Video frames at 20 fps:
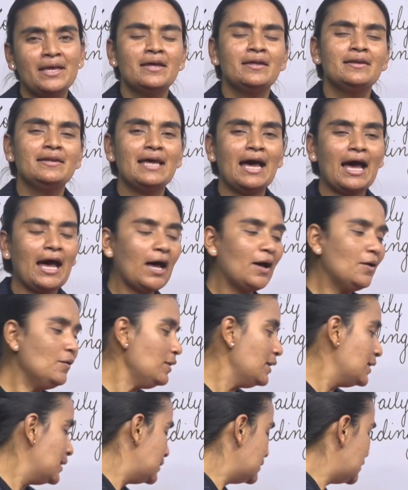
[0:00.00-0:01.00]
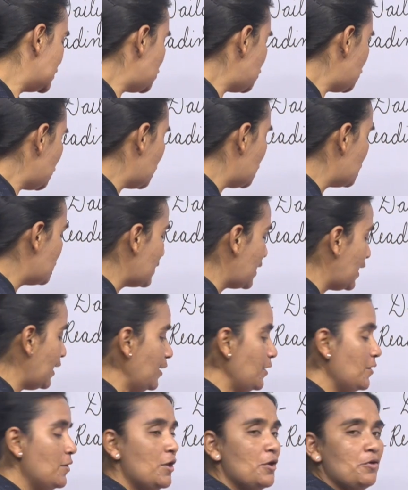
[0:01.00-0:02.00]
Now, the children,
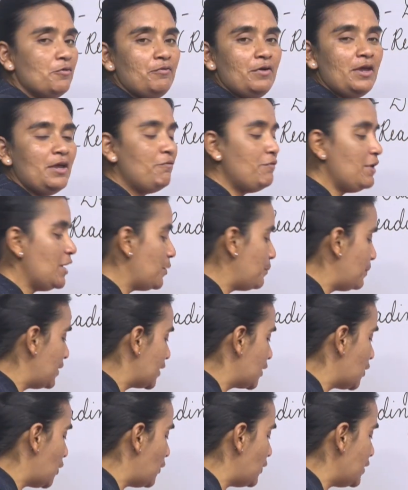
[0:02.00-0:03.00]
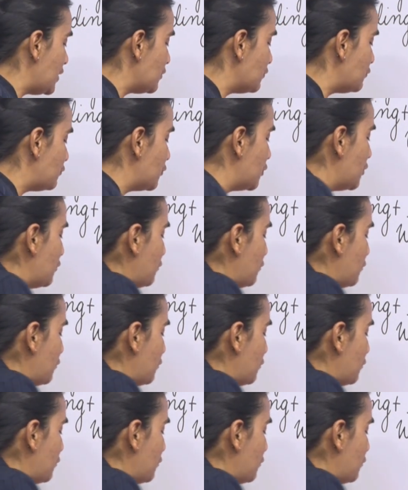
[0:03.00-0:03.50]
we will be going for